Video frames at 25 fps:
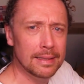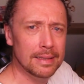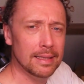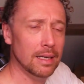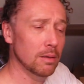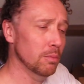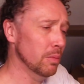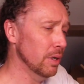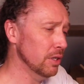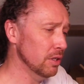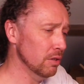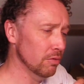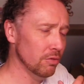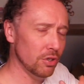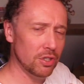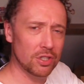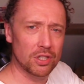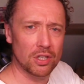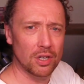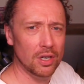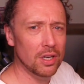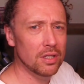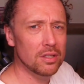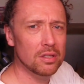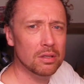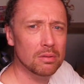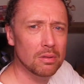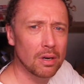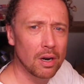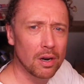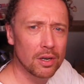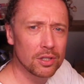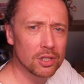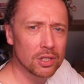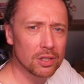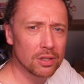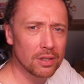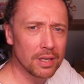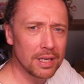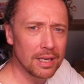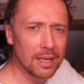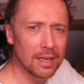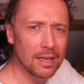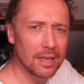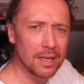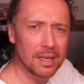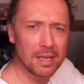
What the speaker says: And when you return to archery,